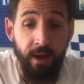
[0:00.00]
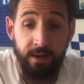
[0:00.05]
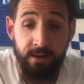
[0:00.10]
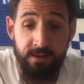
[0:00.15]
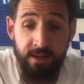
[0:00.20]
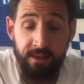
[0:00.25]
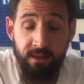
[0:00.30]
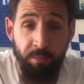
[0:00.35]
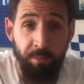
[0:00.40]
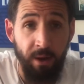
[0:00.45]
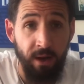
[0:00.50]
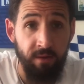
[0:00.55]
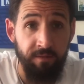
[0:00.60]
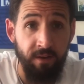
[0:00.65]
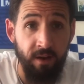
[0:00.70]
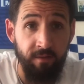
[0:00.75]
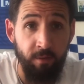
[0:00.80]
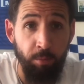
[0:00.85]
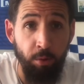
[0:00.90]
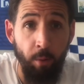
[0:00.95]
he's had the
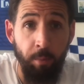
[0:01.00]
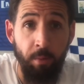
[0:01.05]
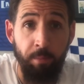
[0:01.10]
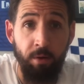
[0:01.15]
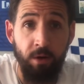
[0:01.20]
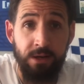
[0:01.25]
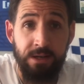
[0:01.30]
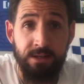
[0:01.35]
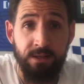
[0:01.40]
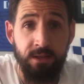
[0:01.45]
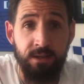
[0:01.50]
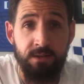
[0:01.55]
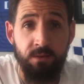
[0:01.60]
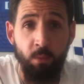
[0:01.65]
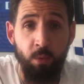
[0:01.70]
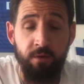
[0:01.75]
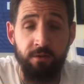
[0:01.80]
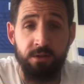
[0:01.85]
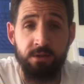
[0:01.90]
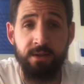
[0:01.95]
benefit of a proper
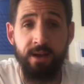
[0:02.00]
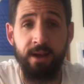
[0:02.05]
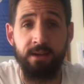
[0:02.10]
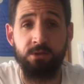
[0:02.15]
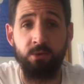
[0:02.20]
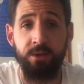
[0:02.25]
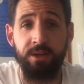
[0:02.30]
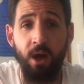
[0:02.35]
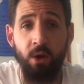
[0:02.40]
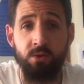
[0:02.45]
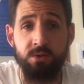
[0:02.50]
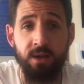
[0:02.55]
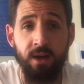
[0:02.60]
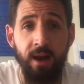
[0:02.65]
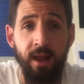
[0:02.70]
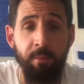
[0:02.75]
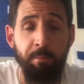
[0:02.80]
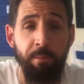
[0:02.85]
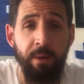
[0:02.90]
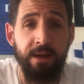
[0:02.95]
pre-season with us now, so he knows the
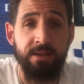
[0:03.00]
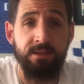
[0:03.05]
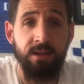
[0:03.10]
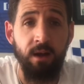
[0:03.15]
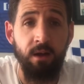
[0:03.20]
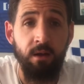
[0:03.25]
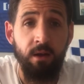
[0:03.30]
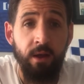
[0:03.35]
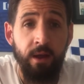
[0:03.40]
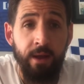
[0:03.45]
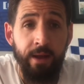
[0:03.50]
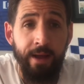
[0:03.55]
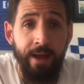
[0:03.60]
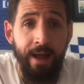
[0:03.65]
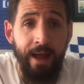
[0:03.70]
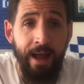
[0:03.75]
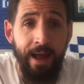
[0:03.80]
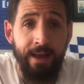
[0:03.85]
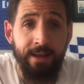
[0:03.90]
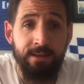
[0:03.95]
club better.
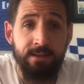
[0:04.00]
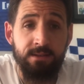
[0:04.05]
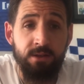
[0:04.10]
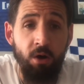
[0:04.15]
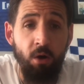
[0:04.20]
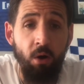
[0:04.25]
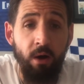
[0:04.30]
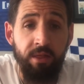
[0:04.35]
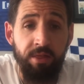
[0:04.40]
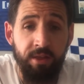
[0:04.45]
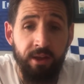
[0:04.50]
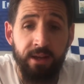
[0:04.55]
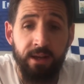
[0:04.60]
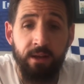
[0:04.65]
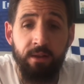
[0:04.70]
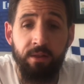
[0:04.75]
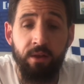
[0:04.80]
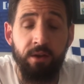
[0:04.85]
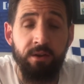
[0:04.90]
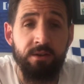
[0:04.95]
And I
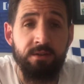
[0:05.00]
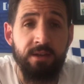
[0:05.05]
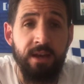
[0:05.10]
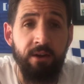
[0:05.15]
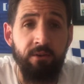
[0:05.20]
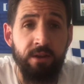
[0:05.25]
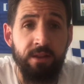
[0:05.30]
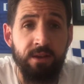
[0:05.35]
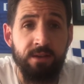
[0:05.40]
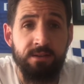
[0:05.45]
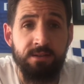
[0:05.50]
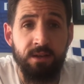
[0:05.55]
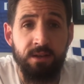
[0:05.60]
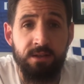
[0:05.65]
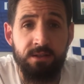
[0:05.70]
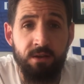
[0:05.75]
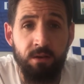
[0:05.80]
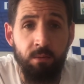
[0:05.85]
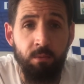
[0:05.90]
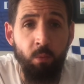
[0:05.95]
think that Nasseri this
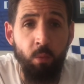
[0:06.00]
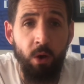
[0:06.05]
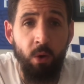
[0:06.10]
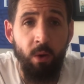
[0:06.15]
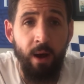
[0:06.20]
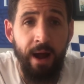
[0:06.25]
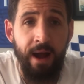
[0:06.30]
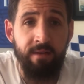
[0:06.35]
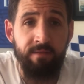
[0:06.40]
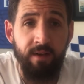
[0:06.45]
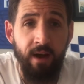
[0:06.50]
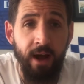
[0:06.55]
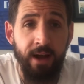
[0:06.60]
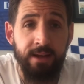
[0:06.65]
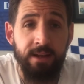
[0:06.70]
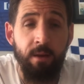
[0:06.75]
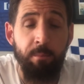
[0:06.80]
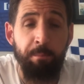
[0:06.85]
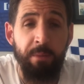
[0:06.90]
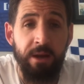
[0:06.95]
season will have
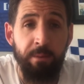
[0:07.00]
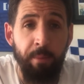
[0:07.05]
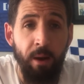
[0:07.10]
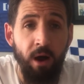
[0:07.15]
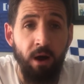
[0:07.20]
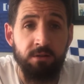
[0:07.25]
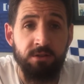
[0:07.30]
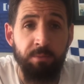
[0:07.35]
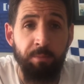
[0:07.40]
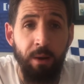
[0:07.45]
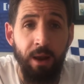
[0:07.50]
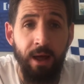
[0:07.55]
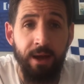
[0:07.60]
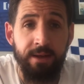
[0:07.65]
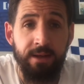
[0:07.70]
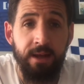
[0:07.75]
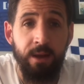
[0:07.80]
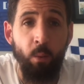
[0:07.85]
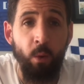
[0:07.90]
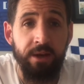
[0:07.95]
a big part to
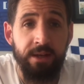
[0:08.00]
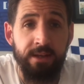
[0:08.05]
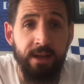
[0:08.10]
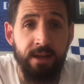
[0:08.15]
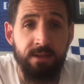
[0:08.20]
play when he